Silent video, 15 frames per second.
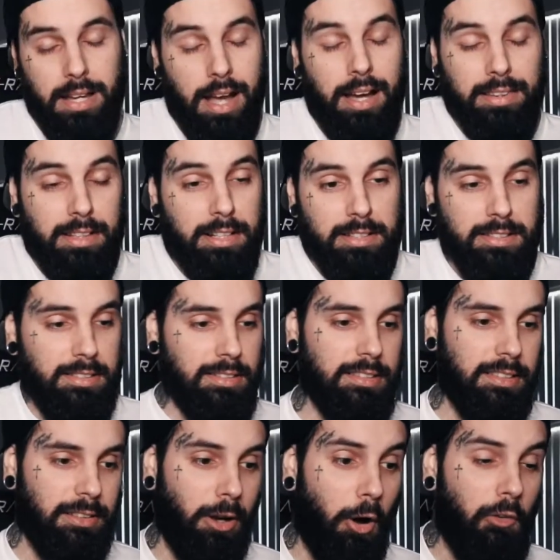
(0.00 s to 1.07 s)
I think it's
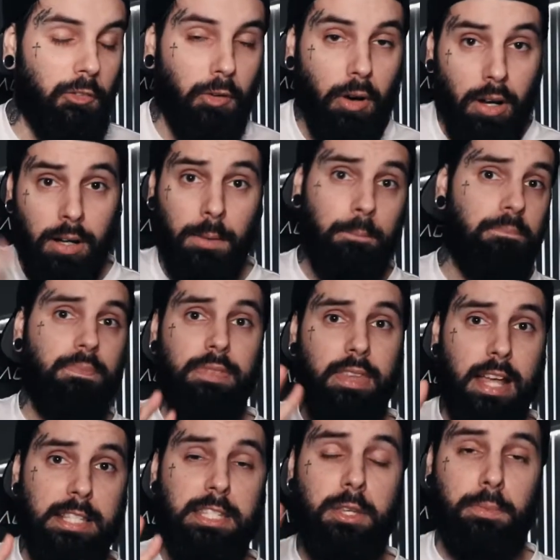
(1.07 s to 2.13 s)
just, overall,
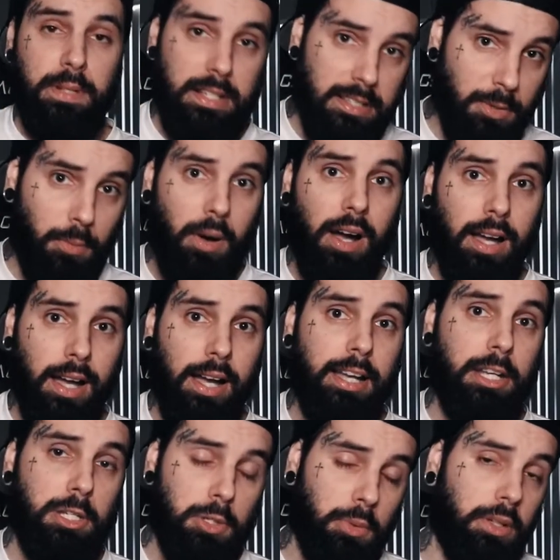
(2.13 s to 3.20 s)
that's the reason why I
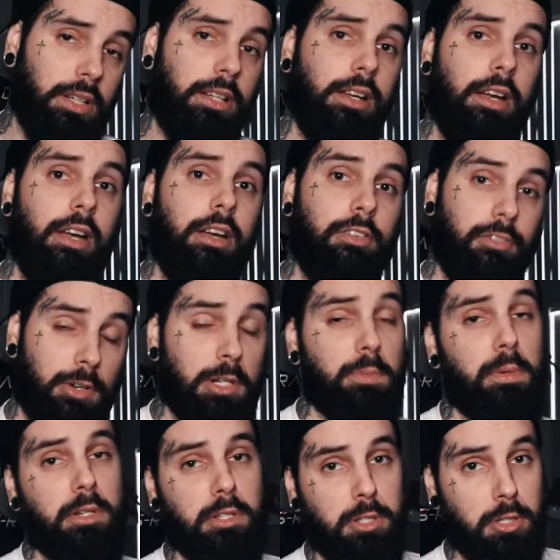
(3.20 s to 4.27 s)
enjoy
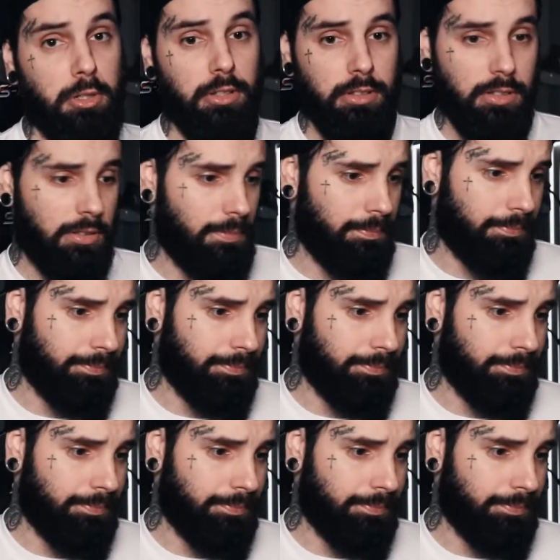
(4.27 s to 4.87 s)
first-person shooters.